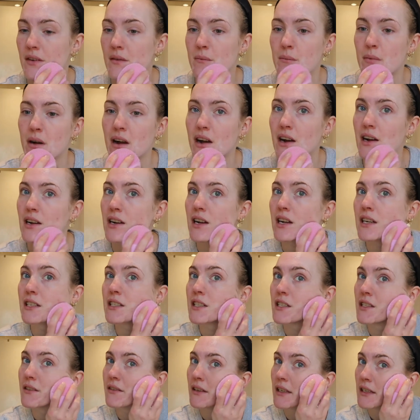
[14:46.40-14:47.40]
but I like
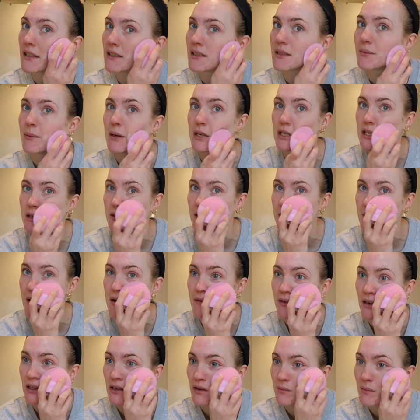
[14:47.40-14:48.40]
to do it especially when I'm
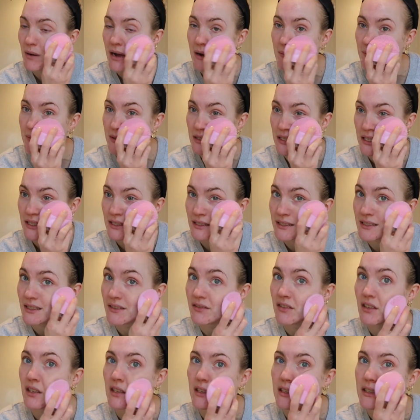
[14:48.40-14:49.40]
having a little pamper day, because I
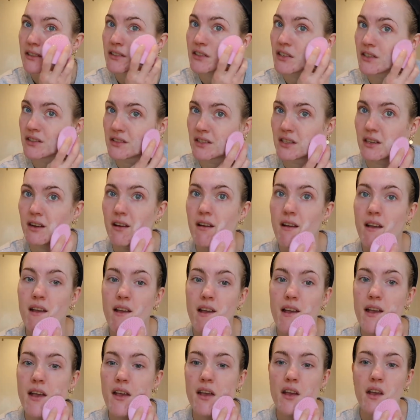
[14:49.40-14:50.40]
feel like it just
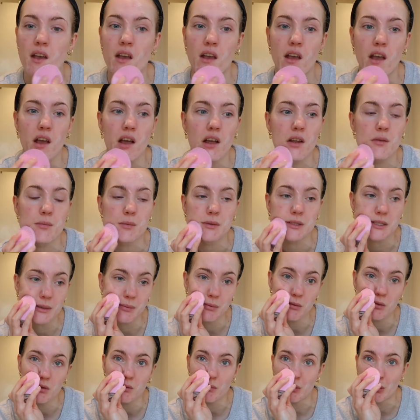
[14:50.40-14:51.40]
opens
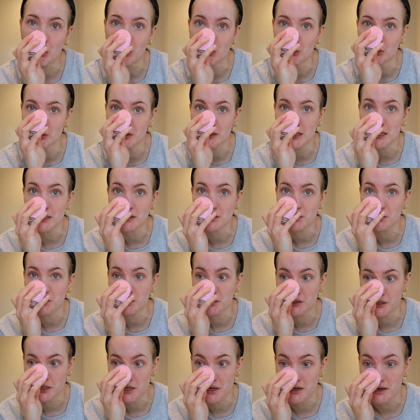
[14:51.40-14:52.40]
up all the pores, gets all
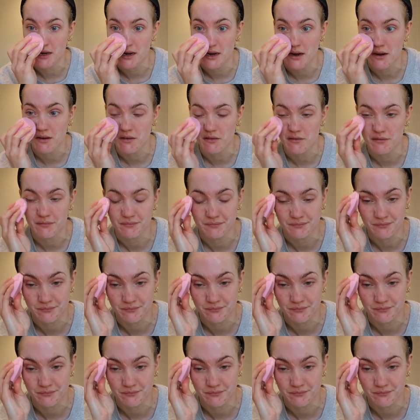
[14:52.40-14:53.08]
the dirt out.